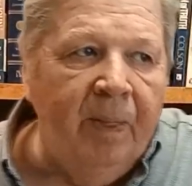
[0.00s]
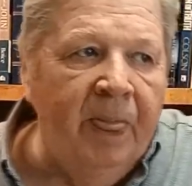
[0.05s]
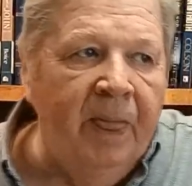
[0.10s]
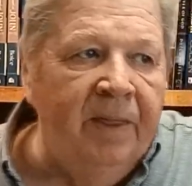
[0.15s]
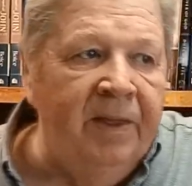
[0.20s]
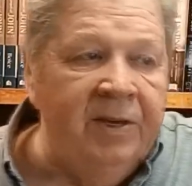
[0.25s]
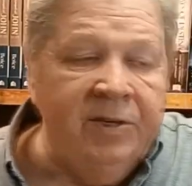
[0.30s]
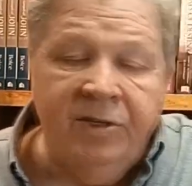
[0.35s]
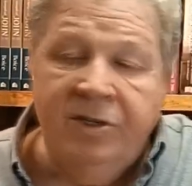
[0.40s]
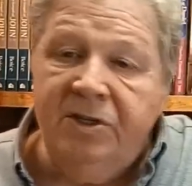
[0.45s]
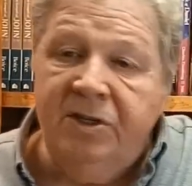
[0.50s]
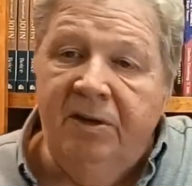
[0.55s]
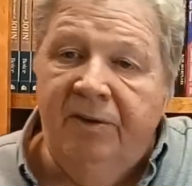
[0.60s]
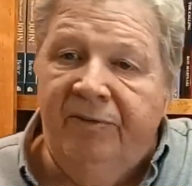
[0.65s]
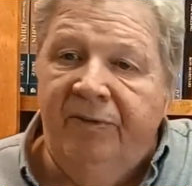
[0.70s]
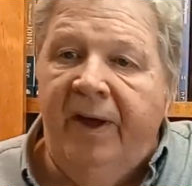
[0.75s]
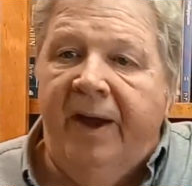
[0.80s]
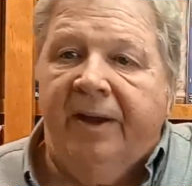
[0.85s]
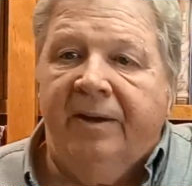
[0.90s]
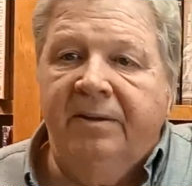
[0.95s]
this is the
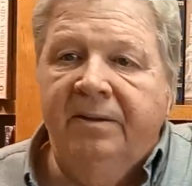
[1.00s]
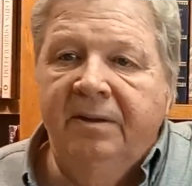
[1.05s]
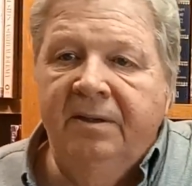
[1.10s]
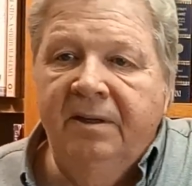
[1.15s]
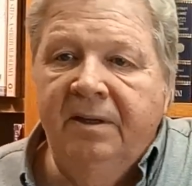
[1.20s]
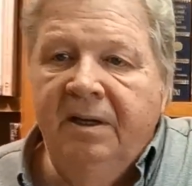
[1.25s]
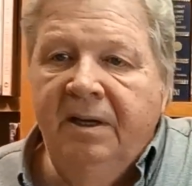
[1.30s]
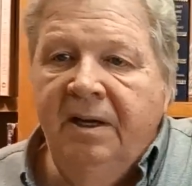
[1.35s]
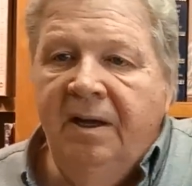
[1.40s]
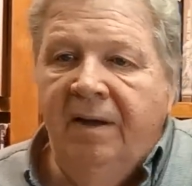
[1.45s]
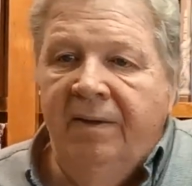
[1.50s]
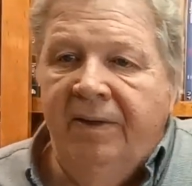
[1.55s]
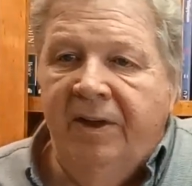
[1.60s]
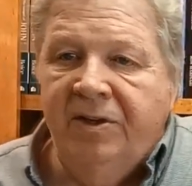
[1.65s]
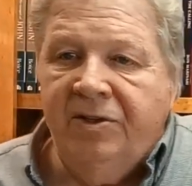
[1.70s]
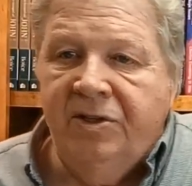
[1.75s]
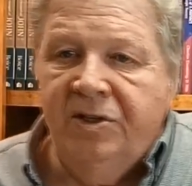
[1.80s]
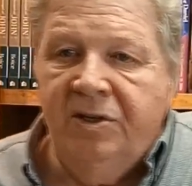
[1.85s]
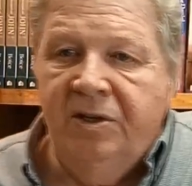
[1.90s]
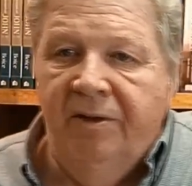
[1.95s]
effect.
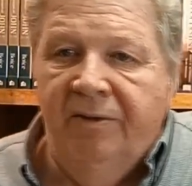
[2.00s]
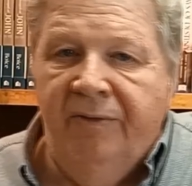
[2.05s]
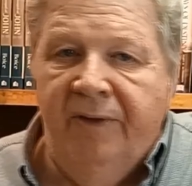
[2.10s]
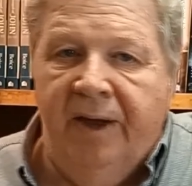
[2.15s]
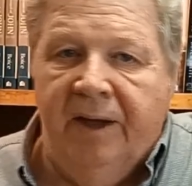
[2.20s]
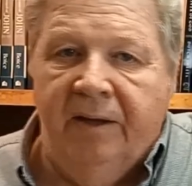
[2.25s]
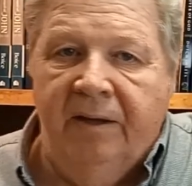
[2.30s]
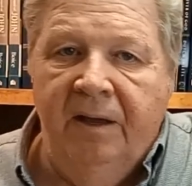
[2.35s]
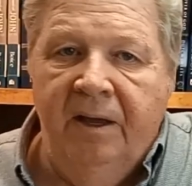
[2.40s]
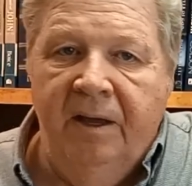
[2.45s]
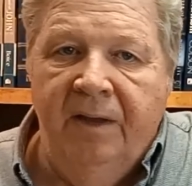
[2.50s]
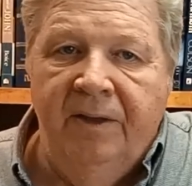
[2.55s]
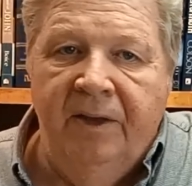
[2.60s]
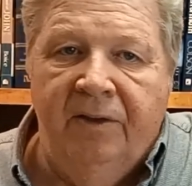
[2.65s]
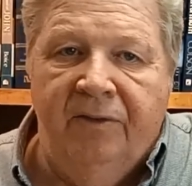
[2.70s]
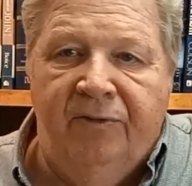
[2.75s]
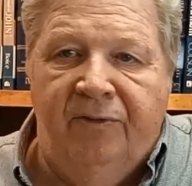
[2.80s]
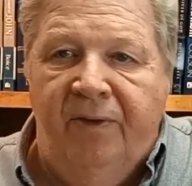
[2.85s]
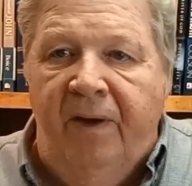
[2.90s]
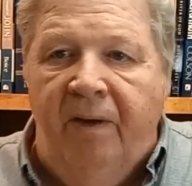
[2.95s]
This is the effect.
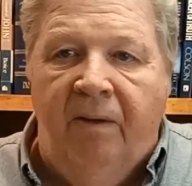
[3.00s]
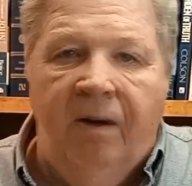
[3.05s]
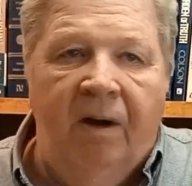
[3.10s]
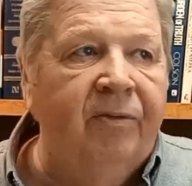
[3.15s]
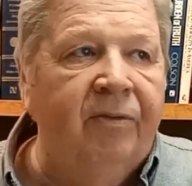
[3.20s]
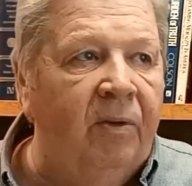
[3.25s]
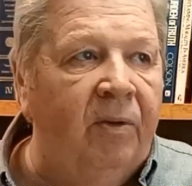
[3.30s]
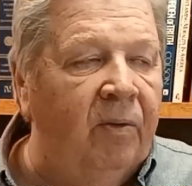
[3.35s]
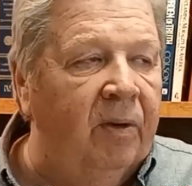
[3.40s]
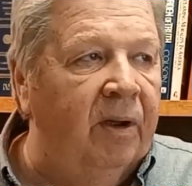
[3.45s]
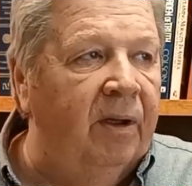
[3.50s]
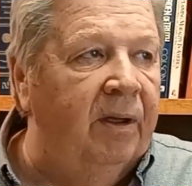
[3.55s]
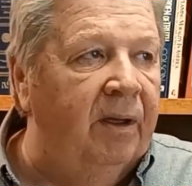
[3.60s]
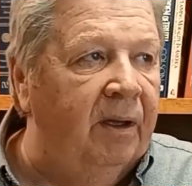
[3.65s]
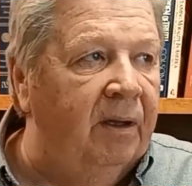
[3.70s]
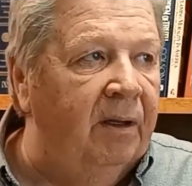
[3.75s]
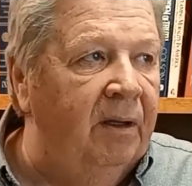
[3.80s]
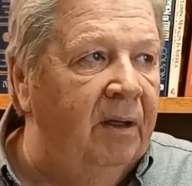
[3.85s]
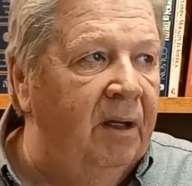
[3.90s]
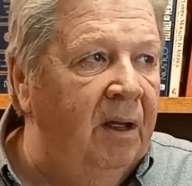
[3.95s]
There's fear everywhere
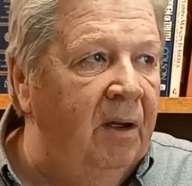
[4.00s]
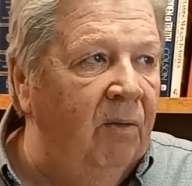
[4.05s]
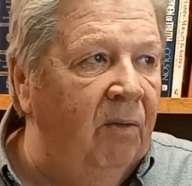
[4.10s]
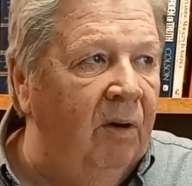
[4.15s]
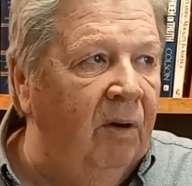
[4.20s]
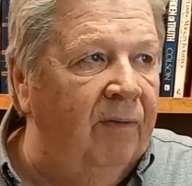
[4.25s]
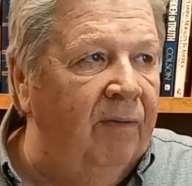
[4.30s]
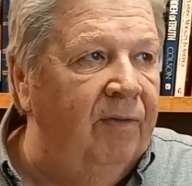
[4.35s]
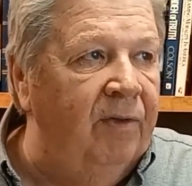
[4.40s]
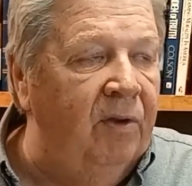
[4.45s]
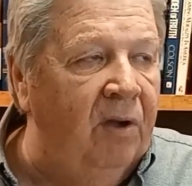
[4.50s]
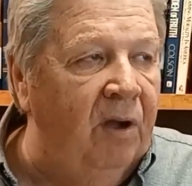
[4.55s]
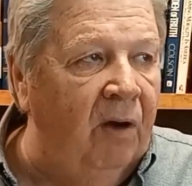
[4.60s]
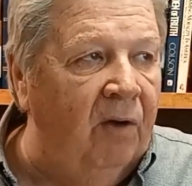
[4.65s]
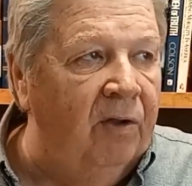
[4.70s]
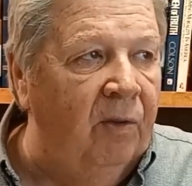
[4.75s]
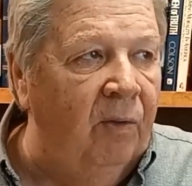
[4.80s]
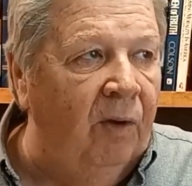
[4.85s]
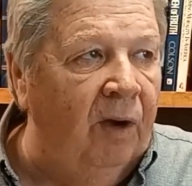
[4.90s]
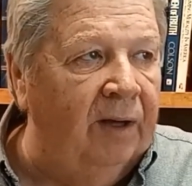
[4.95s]
here. Wherever you
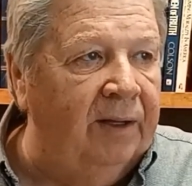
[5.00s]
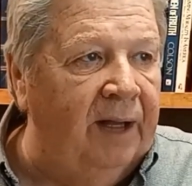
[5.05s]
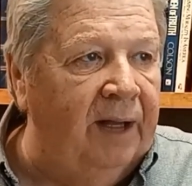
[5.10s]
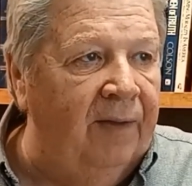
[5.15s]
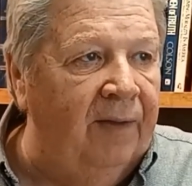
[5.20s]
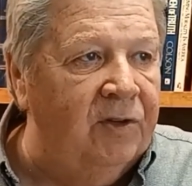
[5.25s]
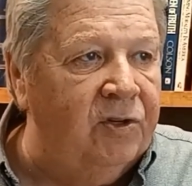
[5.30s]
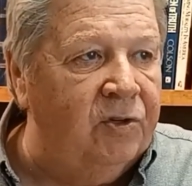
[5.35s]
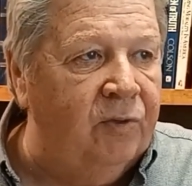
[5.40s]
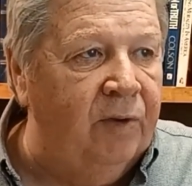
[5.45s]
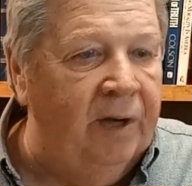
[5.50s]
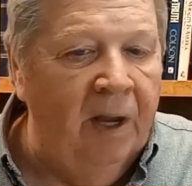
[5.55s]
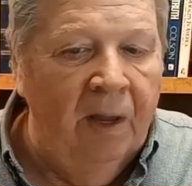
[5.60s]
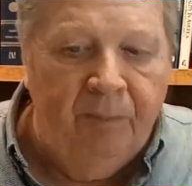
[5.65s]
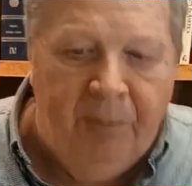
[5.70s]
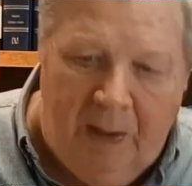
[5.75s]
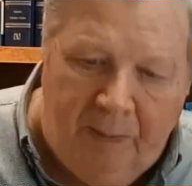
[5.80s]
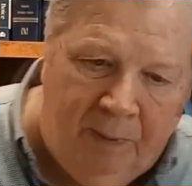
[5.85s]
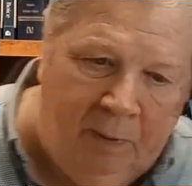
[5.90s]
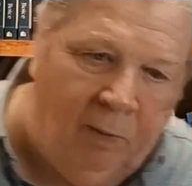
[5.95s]
go, you walk down the
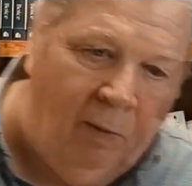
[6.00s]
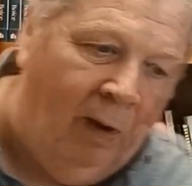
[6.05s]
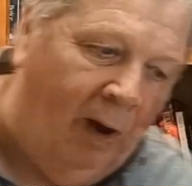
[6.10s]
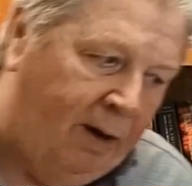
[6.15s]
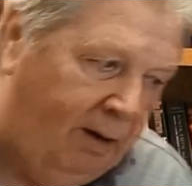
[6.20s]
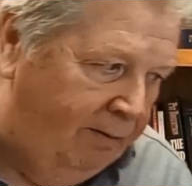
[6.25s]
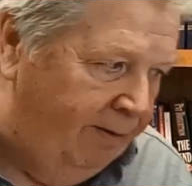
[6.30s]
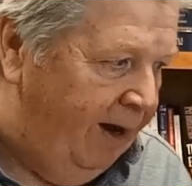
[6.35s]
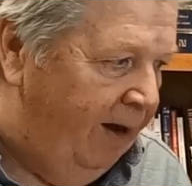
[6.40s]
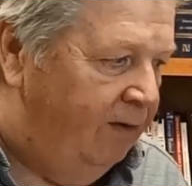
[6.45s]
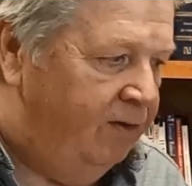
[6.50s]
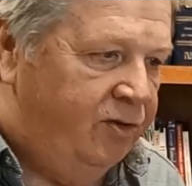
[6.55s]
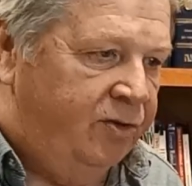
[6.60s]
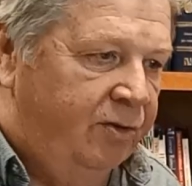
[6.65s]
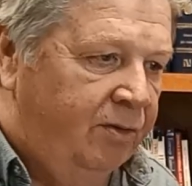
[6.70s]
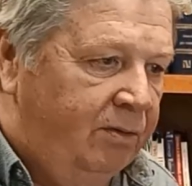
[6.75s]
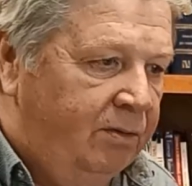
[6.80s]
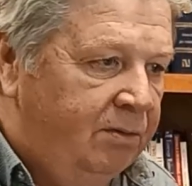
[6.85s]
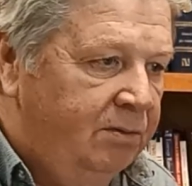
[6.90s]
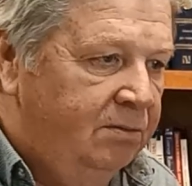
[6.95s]
street, people walk around
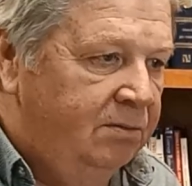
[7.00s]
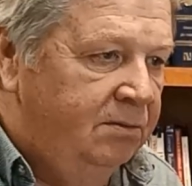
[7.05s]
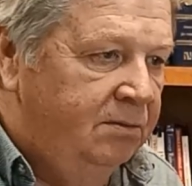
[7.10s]
you.